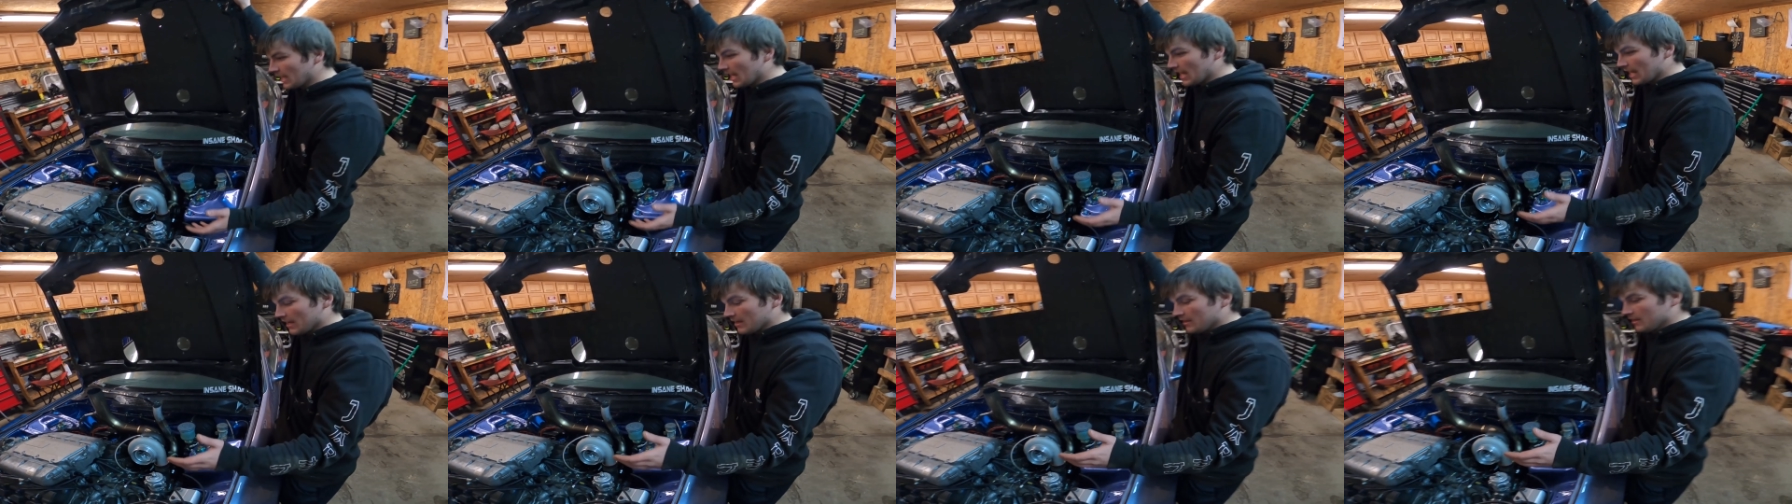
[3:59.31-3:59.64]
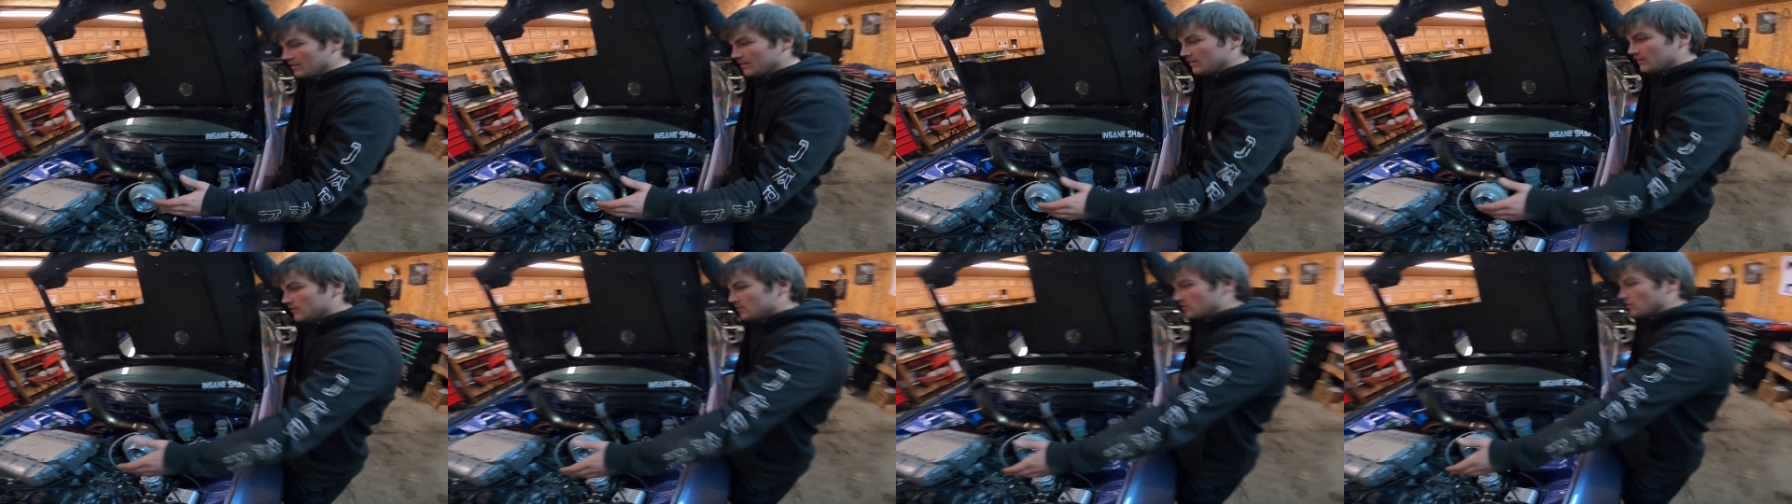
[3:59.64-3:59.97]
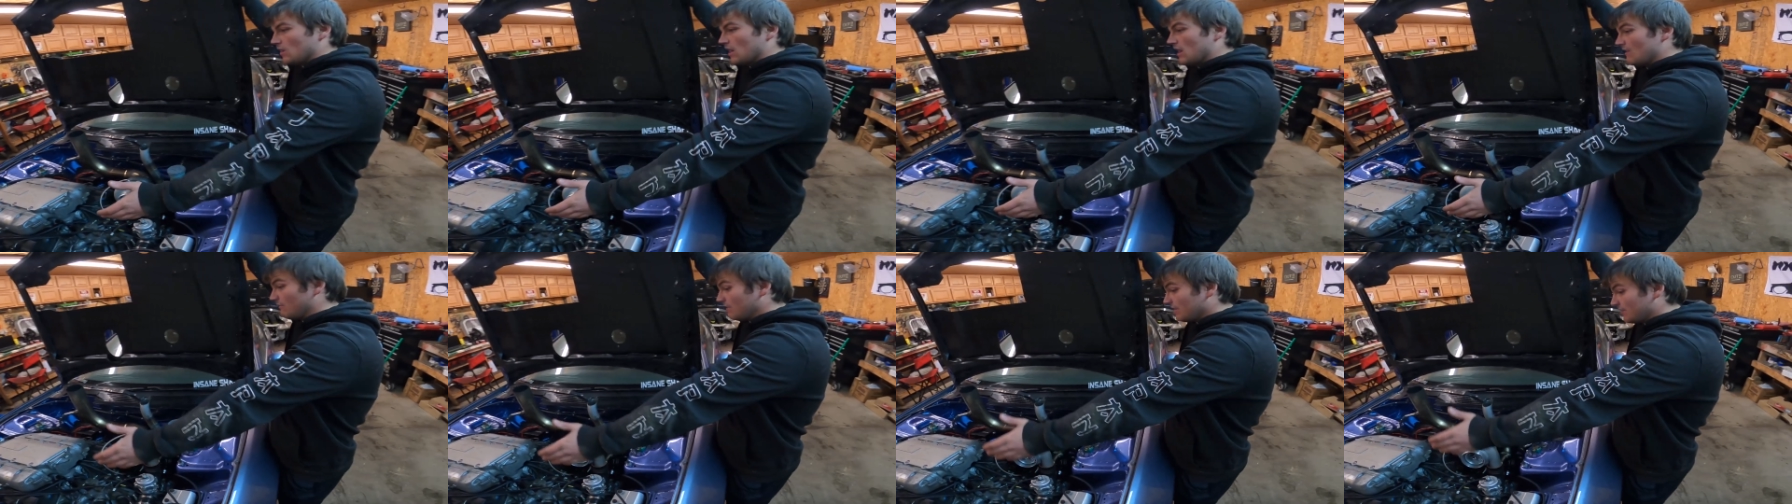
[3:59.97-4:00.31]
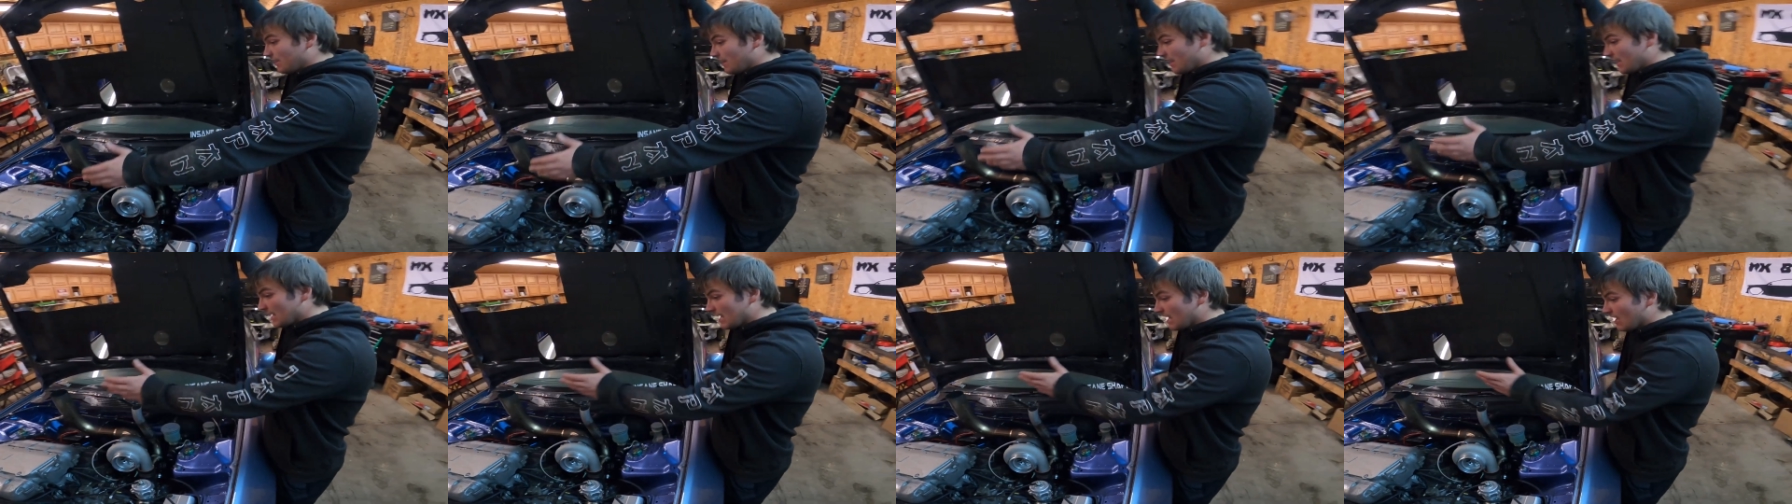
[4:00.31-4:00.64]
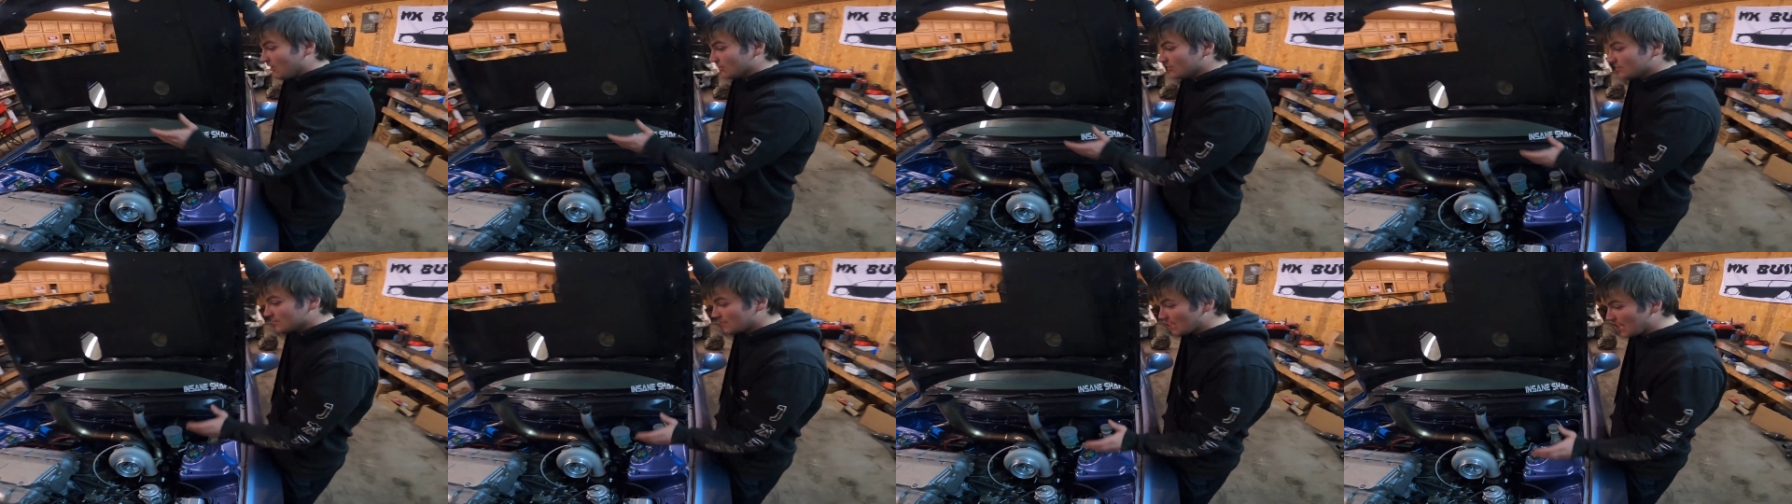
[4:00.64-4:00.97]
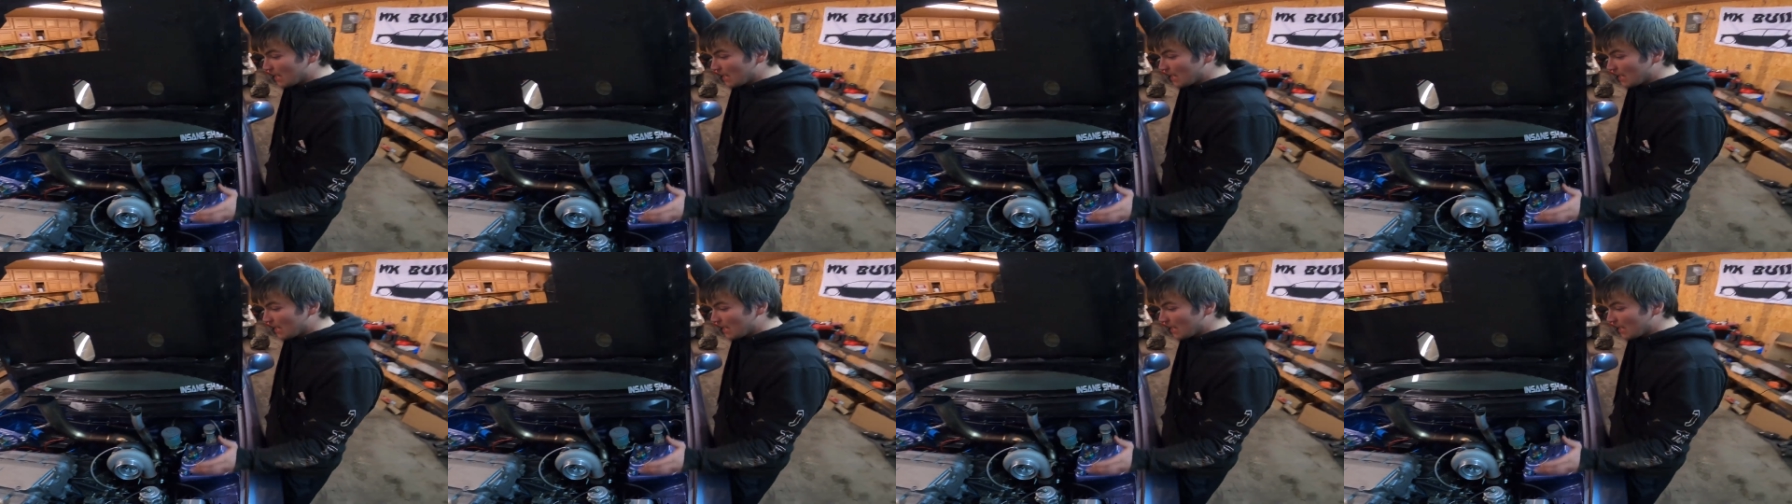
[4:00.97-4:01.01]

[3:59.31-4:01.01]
Yeah. So everything else